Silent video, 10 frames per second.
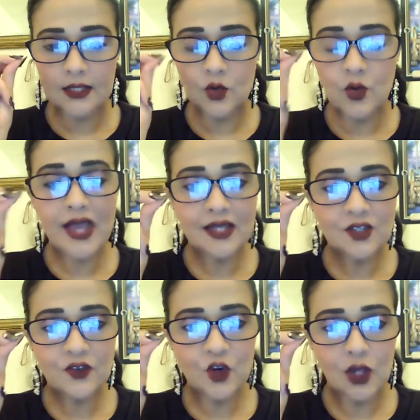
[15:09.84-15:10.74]
the
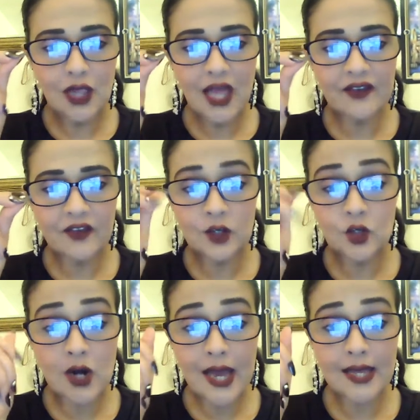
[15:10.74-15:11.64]
reins of your life in
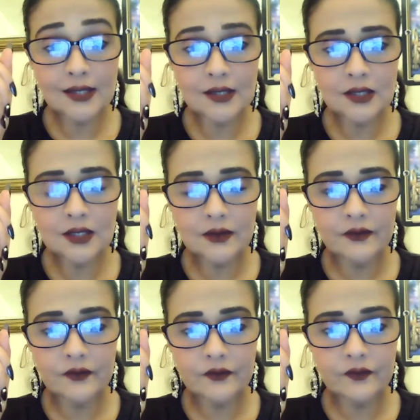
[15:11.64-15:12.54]
your hands
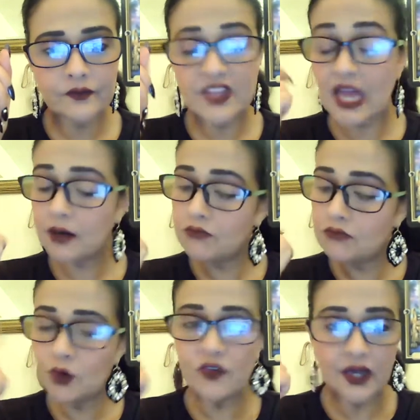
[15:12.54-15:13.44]

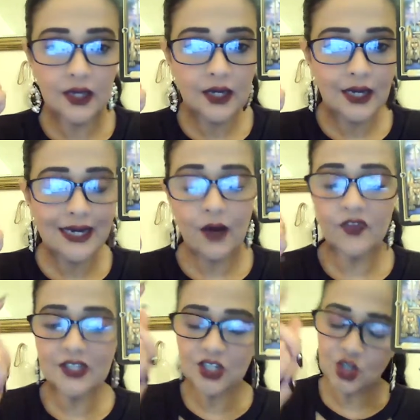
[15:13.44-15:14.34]
and moving.
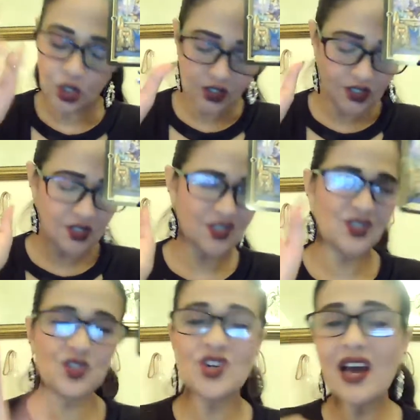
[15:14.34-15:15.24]
Now, this is short
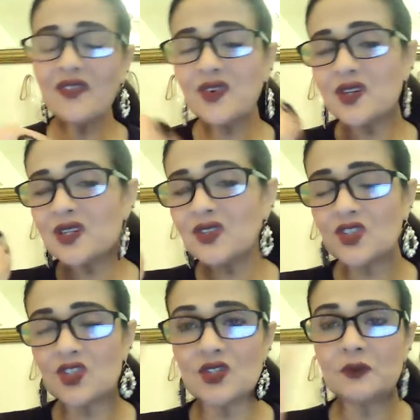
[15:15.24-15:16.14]
distance travel.
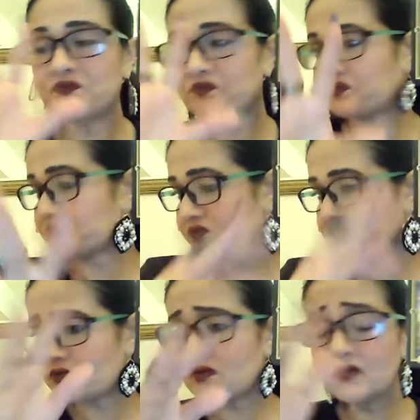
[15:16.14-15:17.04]
This is,
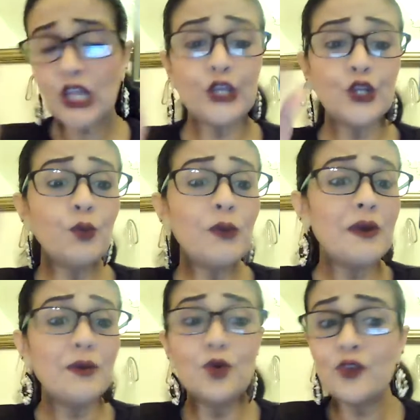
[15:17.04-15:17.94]
you know,
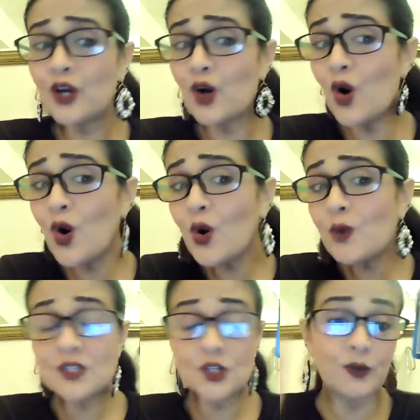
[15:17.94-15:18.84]
maybe moving
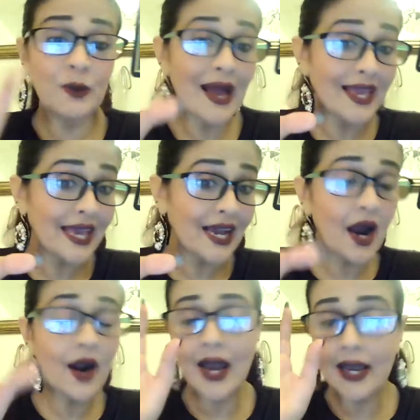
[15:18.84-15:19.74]
homes, could be buying a
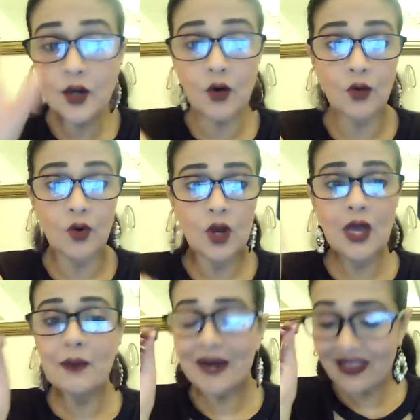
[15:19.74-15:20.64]
car. I know.
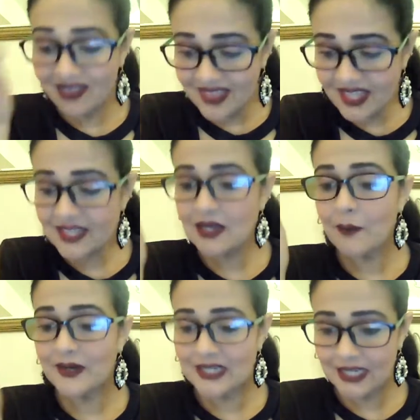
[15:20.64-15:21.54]
But in this
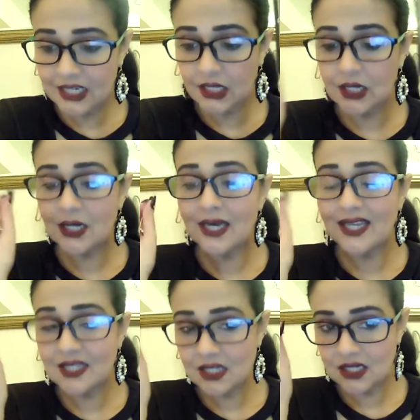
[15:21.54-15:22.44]
particular
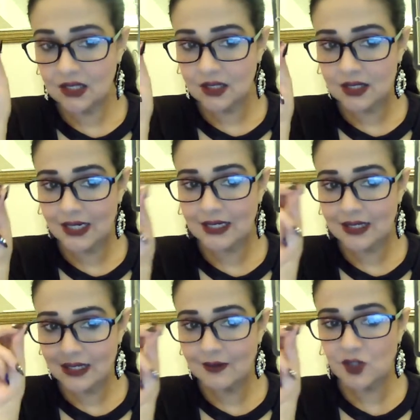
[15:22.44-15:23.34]
instance,
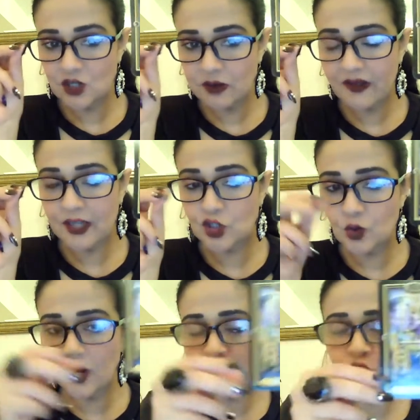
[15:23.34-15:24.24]
it seems to me that you